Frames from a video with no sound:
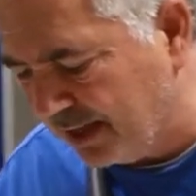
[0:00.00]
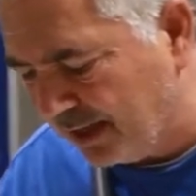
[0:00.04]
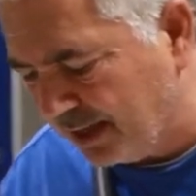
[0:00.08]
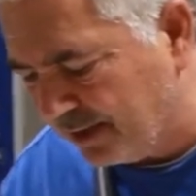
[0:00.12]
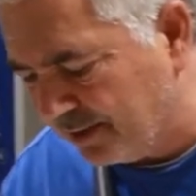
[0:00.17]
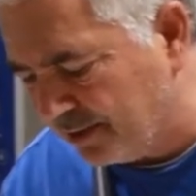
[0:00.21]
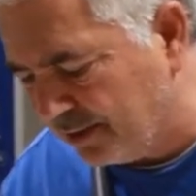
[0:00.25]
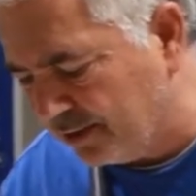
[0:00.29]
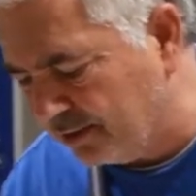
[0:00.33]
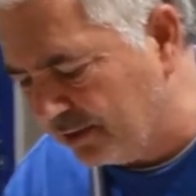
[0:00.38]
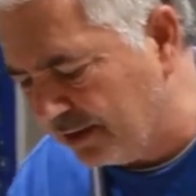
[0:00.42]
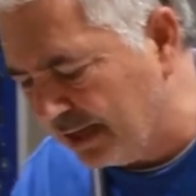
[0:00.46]
I
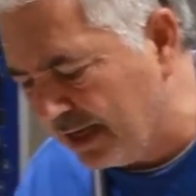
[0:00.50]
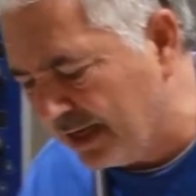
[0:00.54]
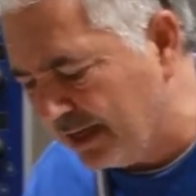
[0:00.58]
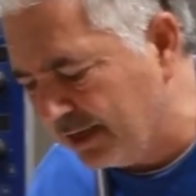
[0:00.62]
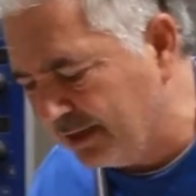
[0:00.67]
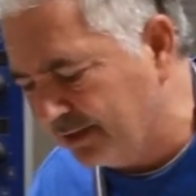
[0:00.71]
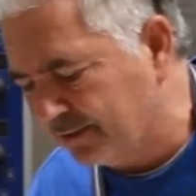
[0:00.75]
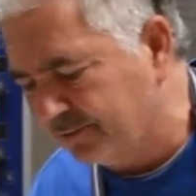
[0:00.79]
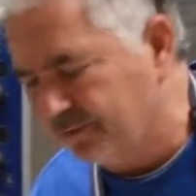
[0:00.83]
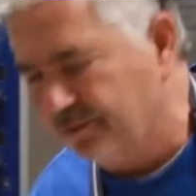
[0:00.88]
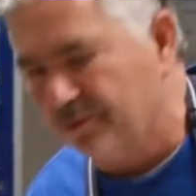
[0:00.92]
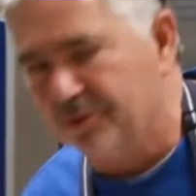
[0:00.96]
don't
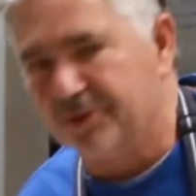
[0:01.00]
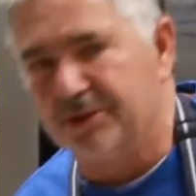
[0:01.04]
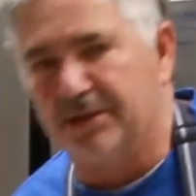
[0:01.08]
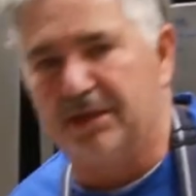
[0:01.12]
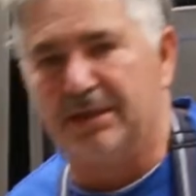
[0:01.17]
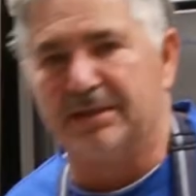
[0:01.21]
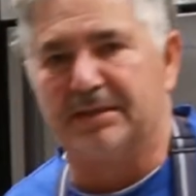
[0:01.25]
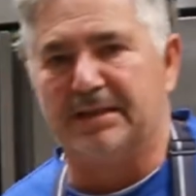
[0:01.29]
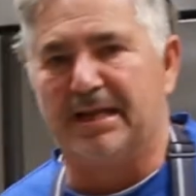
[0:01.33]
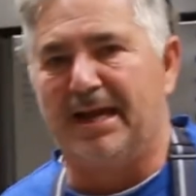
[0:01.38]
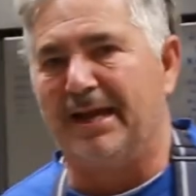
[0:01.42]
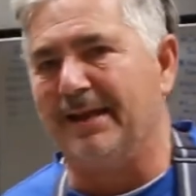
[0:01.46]
like those
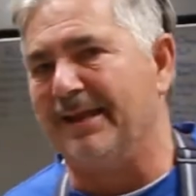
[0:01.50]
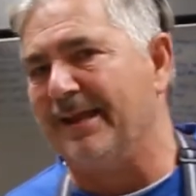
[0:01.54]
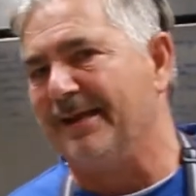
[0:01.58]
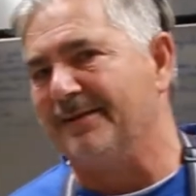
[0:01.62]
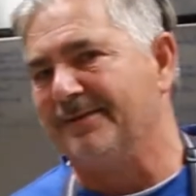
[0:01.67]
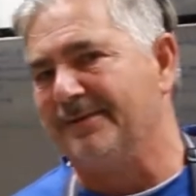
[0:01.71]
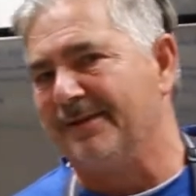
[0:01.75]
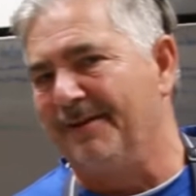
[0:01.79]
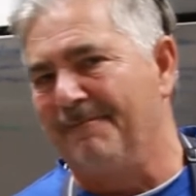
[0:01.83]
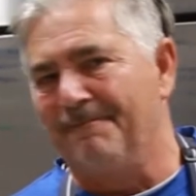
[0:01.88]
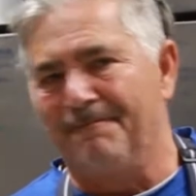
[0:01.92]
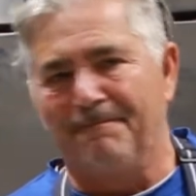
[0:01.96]

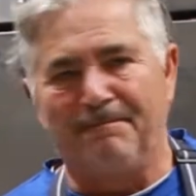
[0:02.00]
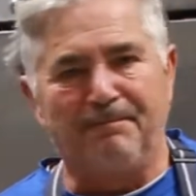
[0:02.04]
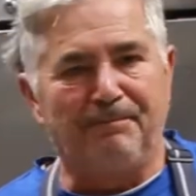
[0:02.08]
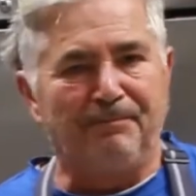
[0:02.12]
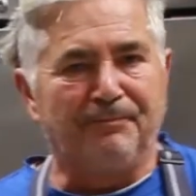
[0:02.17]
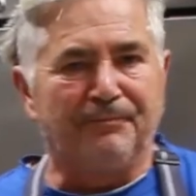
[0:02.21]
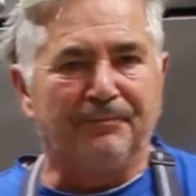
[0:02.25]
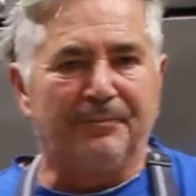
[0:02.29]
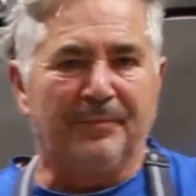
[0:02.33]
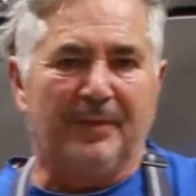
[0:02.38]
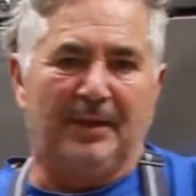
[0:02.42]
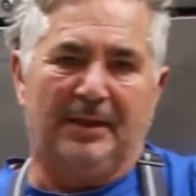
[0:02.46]
lasagnas
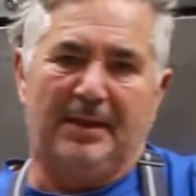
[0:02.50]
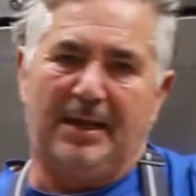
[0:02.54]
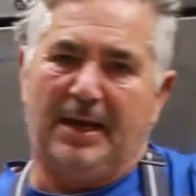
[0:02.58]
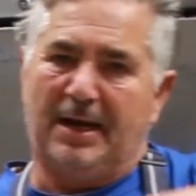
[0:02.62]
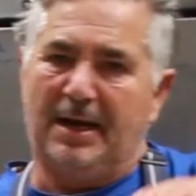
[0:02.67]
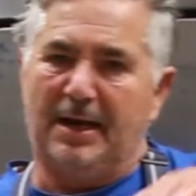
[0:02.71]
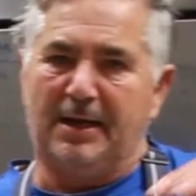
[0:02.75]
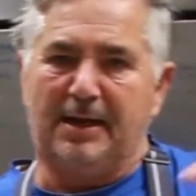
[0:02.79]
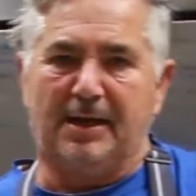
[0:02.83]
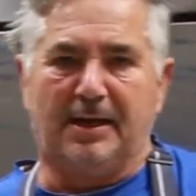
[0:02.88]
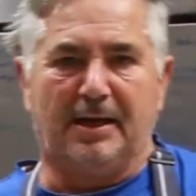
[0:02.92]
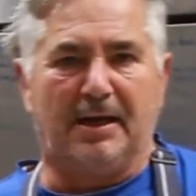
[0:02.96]
that
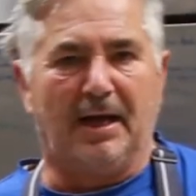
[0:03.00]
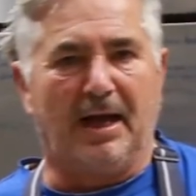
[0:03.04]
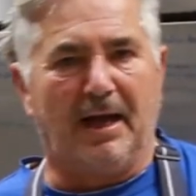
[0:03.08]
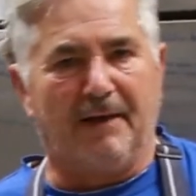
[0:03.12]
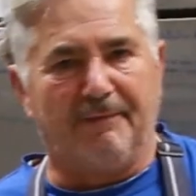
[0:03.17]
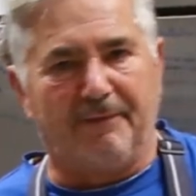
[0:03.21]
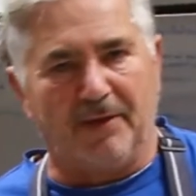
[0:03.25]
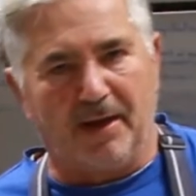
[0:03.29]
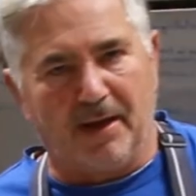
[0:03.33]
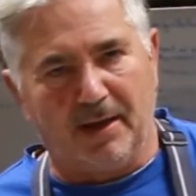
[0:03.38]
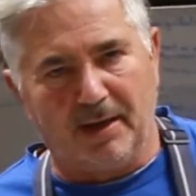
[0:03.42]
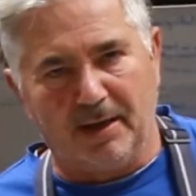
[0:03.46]
are
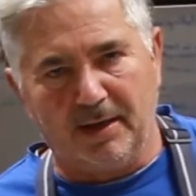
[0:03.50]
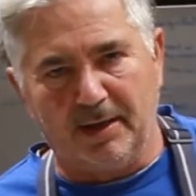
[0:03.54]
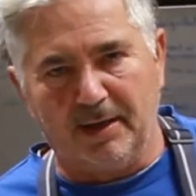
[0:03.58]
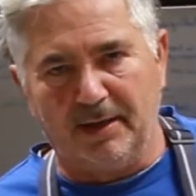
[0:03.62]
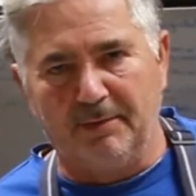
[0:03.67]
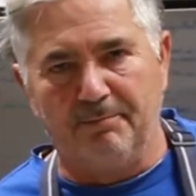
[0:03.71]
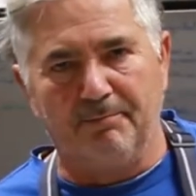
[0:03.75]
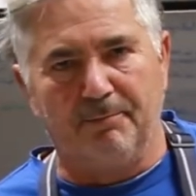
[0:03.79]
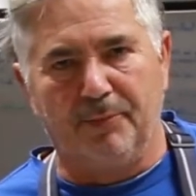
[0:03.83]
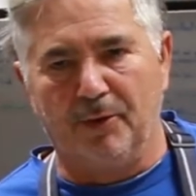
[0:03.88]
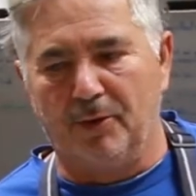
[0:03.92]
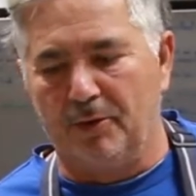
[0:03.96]
covered
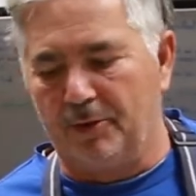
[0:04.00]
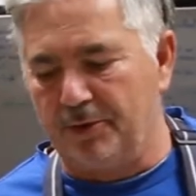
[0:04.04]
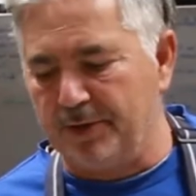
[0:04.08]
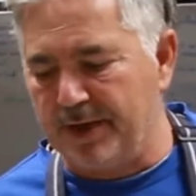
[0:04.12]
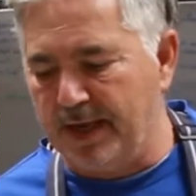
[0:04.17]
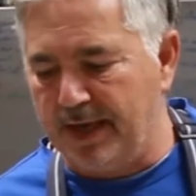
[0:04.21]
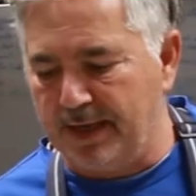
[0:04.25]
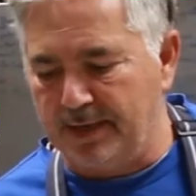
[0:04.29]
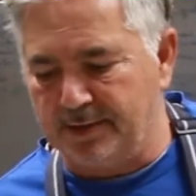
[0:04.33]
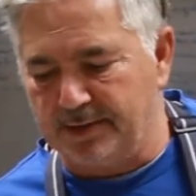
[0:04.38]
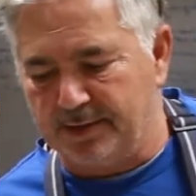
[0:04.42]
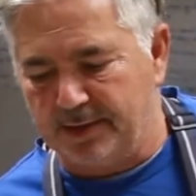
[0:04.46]
in
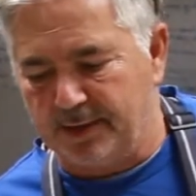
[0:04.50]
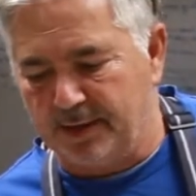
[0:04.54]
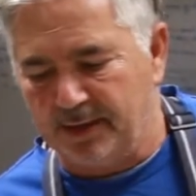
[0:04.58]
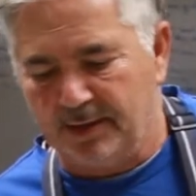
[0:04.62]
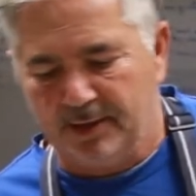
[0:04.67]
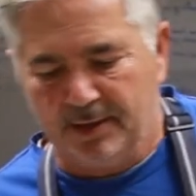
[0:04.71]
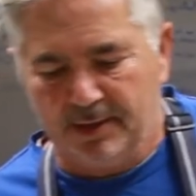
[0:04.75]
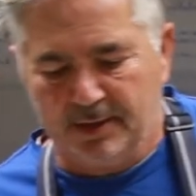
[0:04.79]
bolognese.